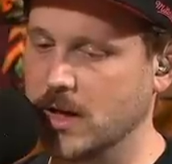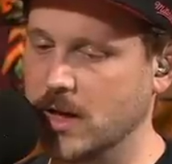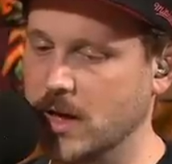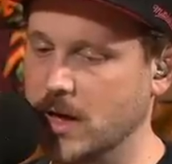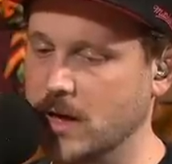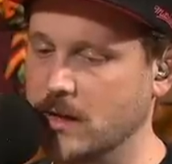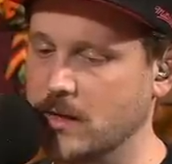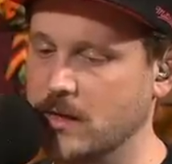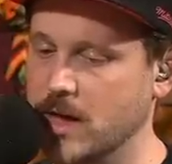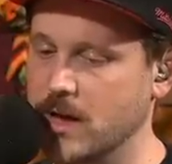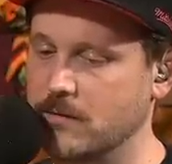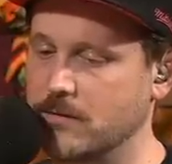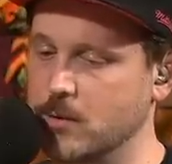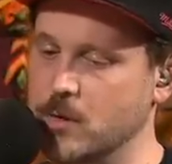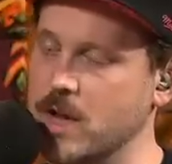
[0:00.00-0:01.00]
Uh, they
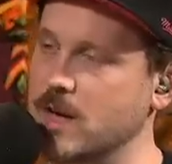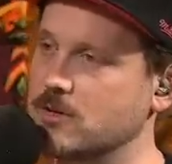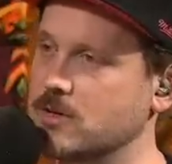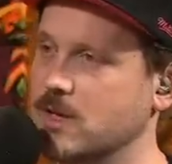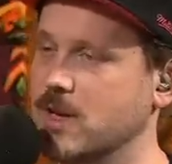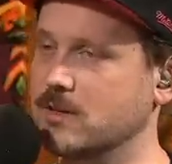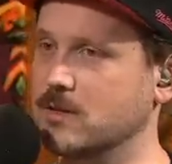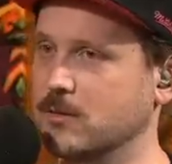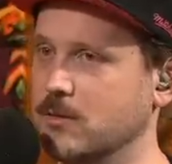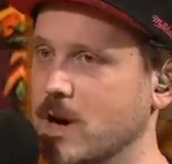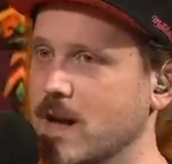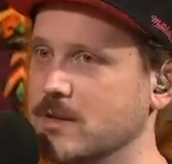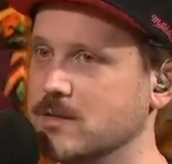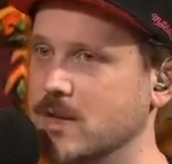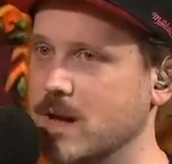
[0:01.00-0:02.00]
have three extra days of
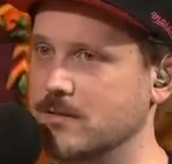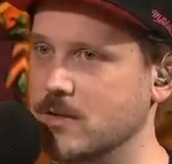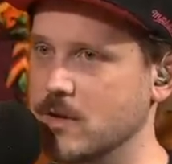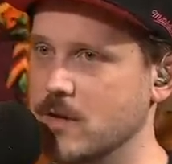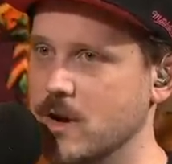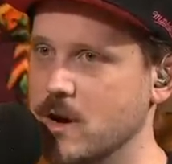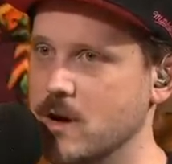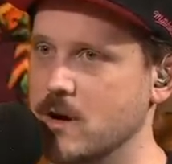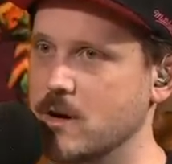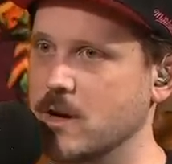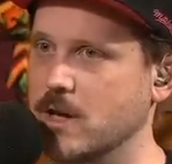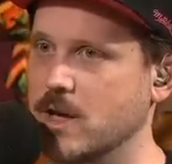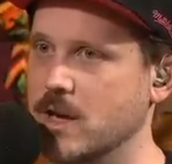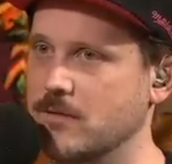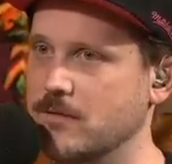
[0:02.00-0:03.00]
rest after their
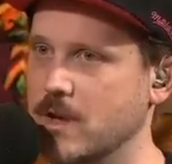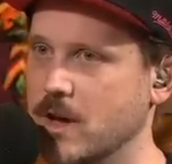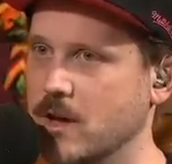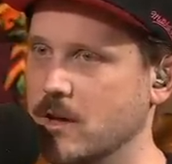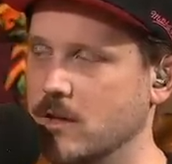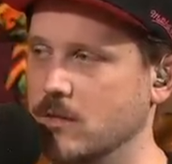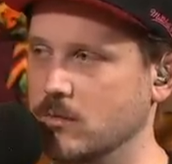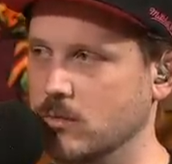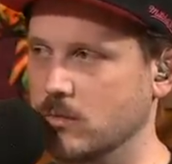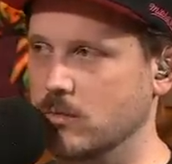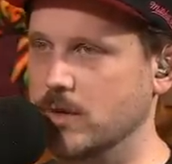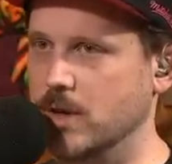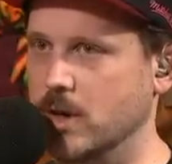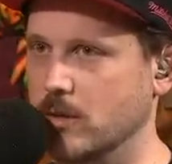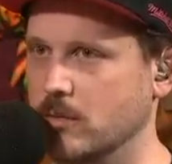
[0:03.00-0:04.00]
NFL,
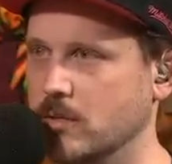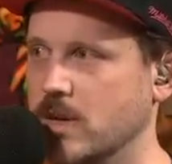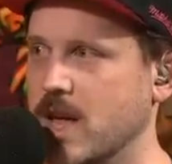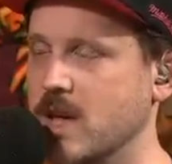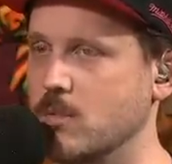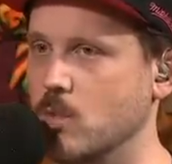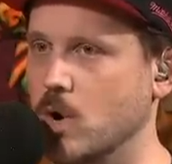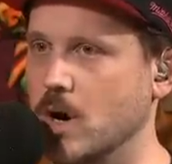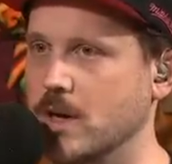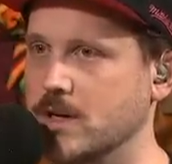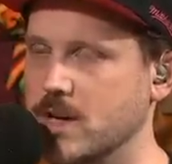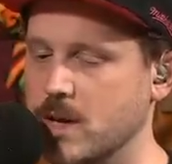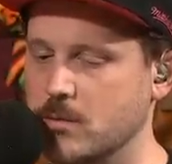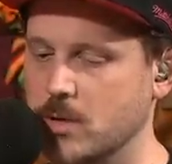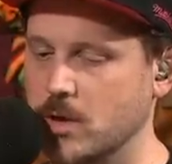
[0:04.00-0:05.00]
you know, game one
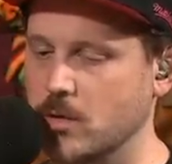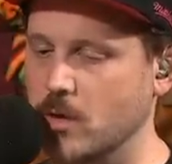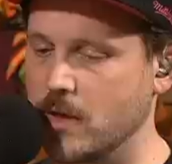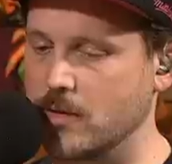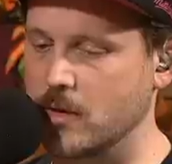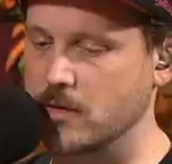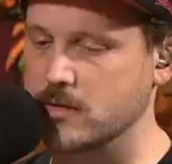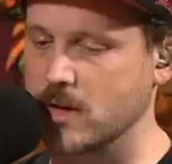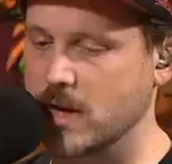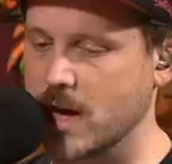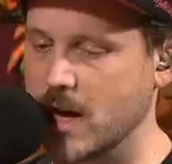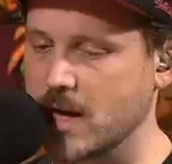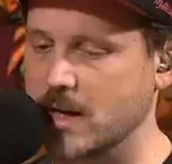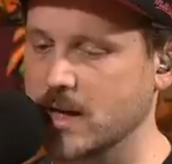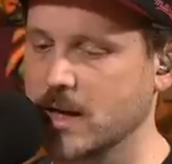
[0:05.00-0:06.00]
debut on Thursday
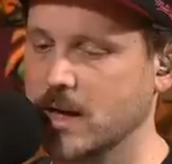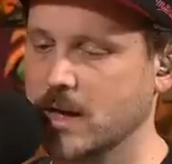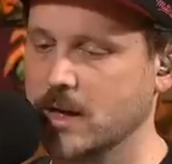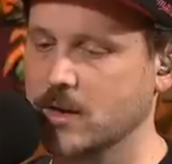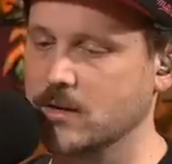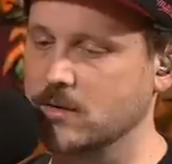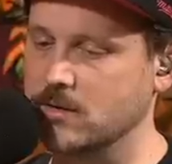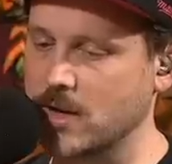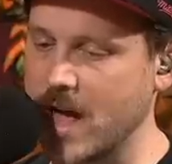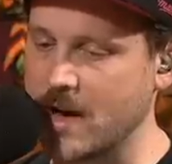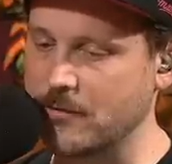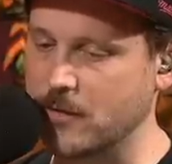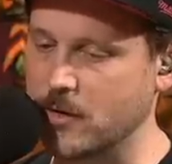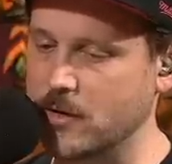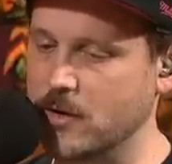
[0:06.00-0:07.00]
night.
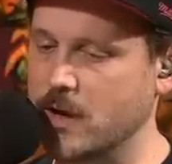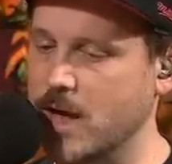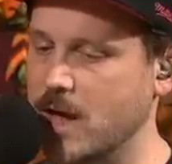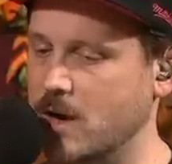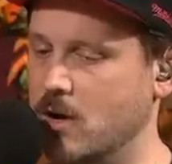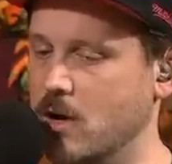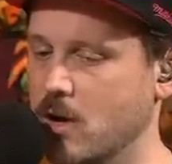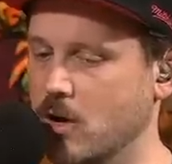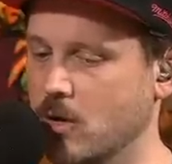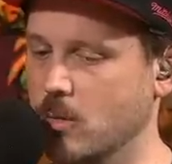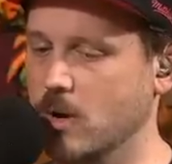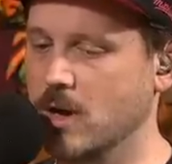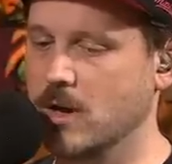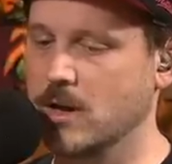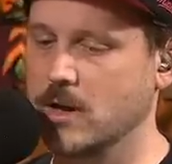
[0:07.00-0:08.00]
Stafford at
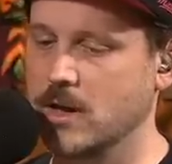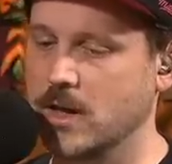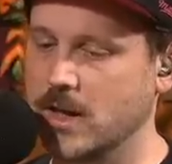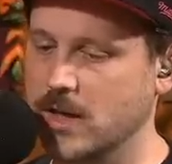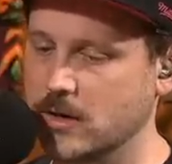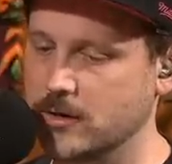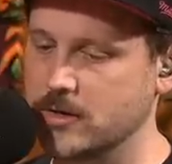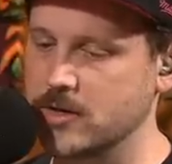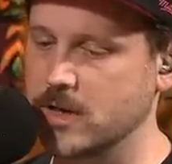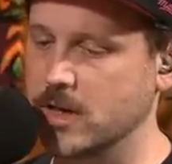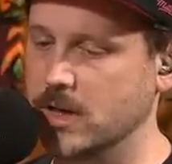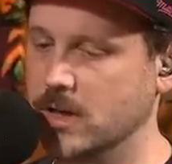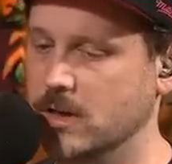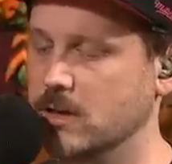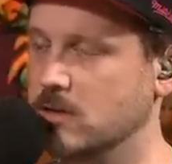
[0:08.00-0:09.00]
home.
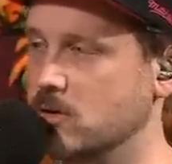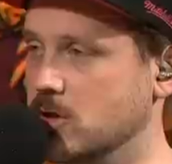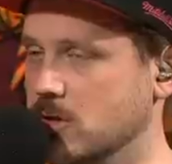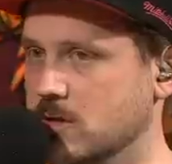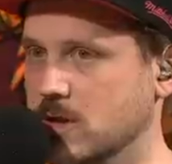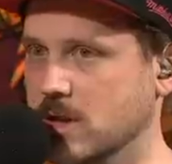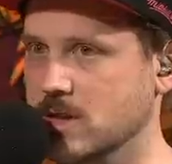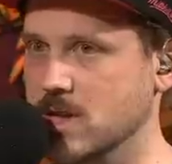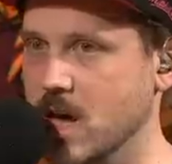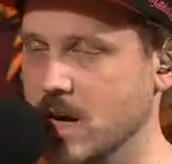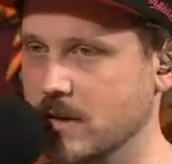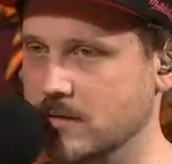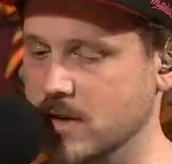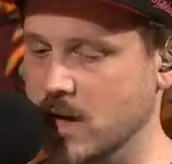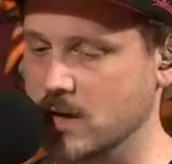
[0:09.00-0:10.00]
Henderson should see a
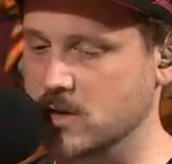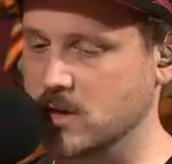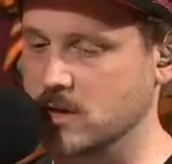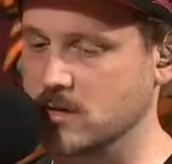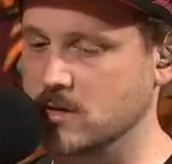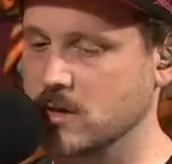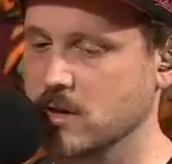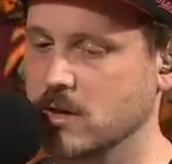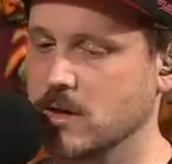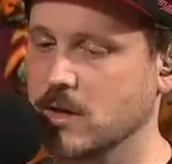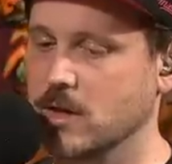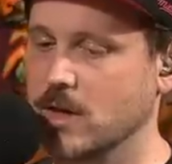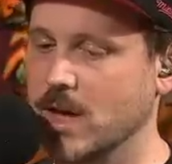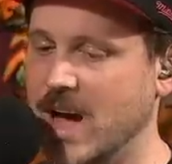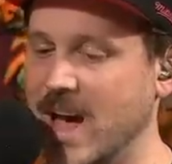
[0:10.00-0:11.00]
ton of touches.
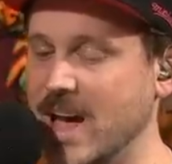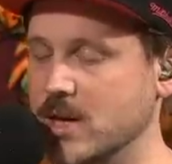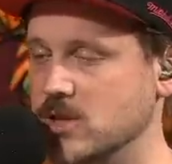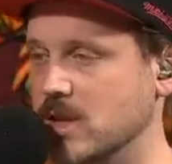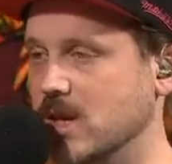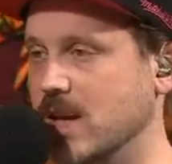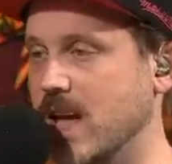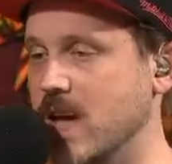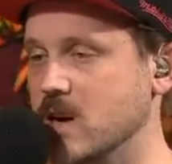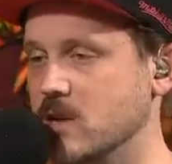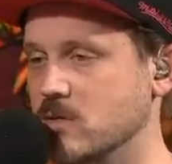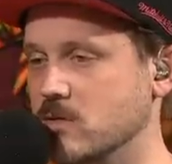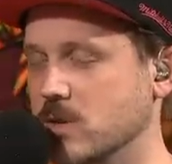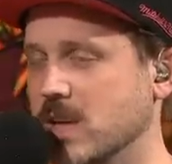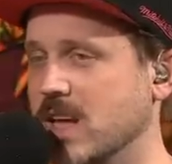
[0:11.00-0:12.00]
I actually think
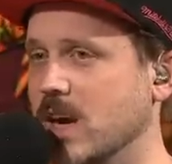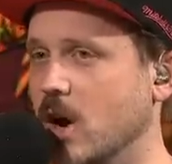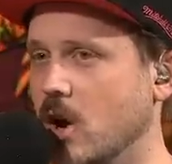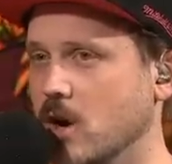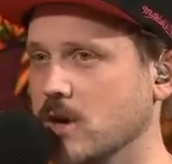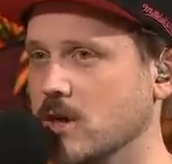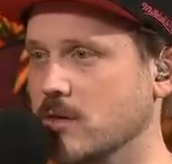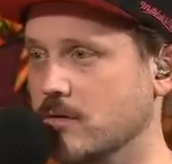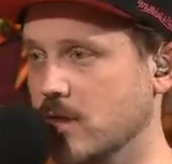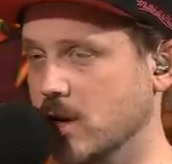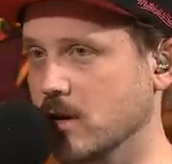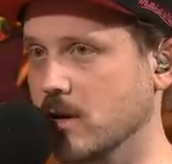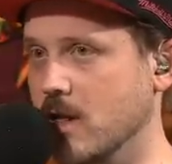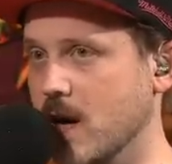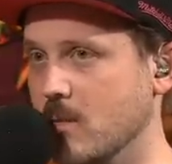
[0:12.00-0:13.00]
Akers will get onto the
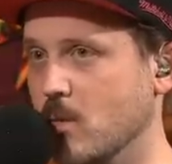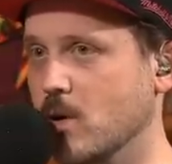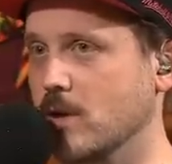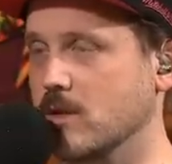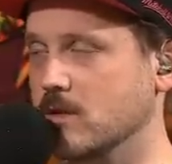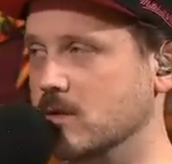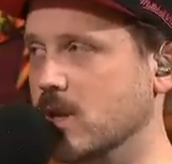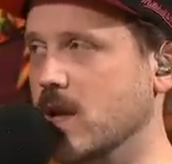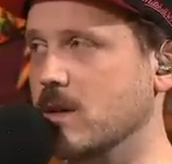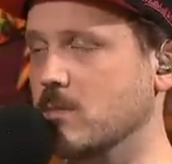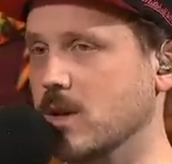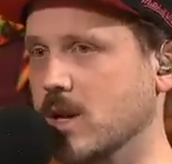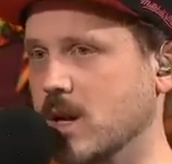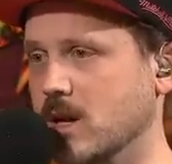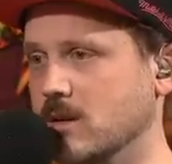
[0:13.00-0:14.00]
field a lot more in this game
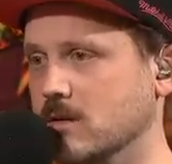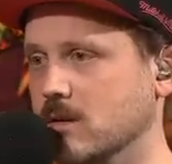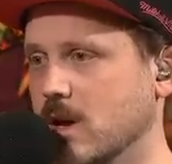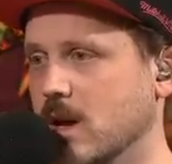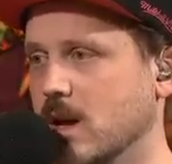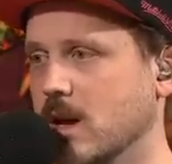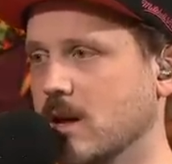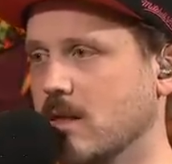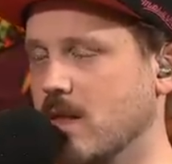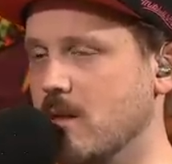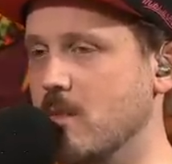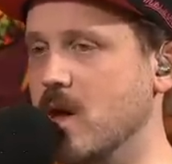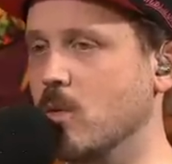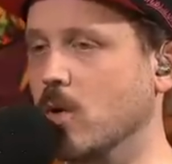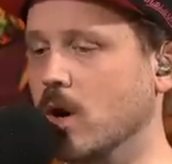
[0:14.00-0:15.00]
because they
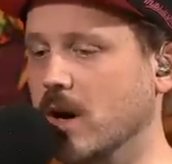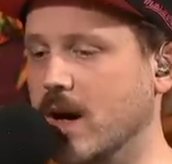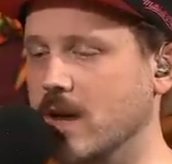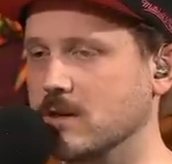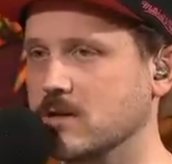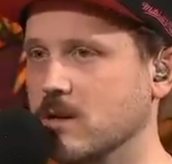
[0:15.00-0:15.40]
may work out